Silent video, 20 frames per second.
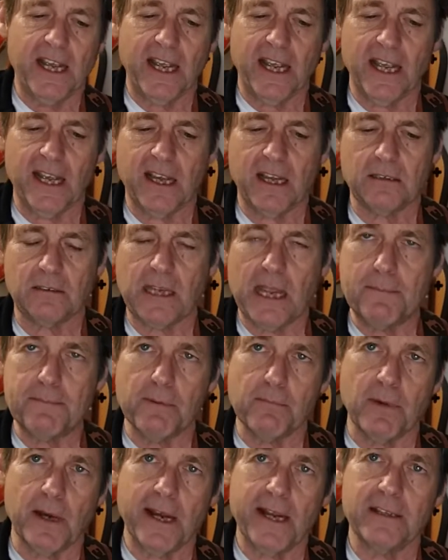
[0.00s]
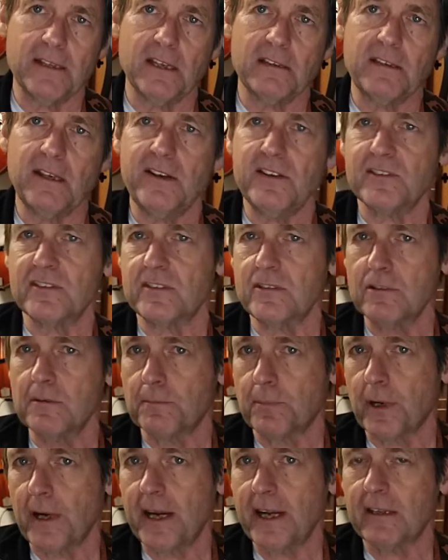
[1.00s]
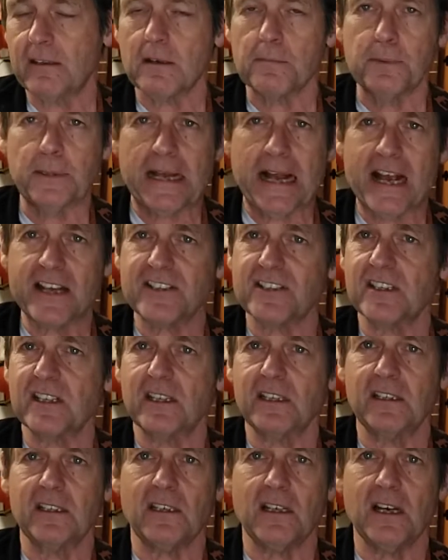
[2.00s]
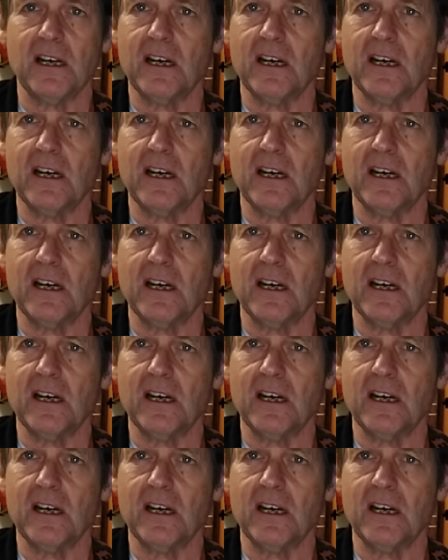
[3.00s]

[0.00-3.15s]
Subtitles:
And keep in mind that these do break, they're plastic,